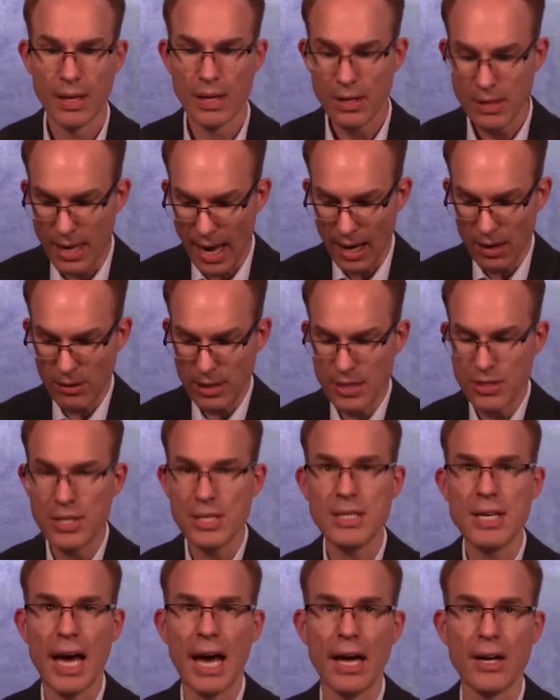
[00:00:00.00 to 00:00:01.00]
Now let's
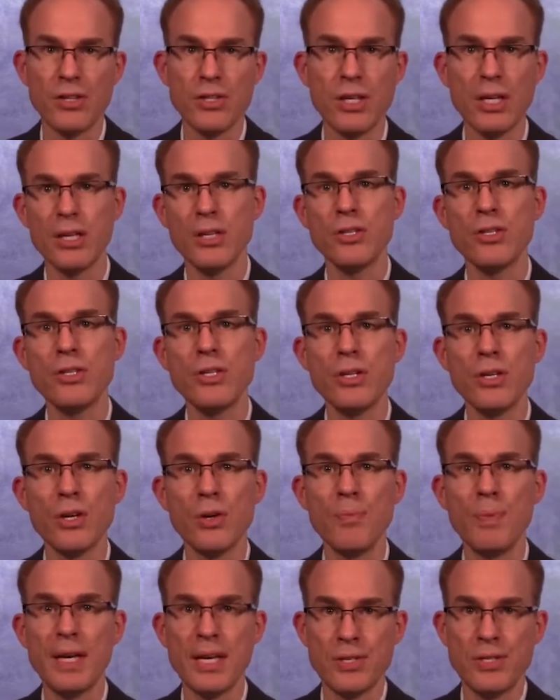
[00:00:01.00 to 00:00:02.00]
attach it to
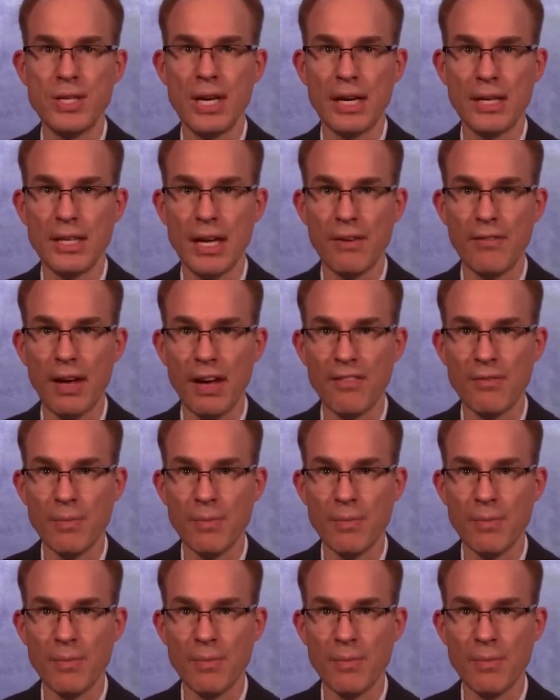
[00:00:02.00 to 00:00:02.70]
pstyle.def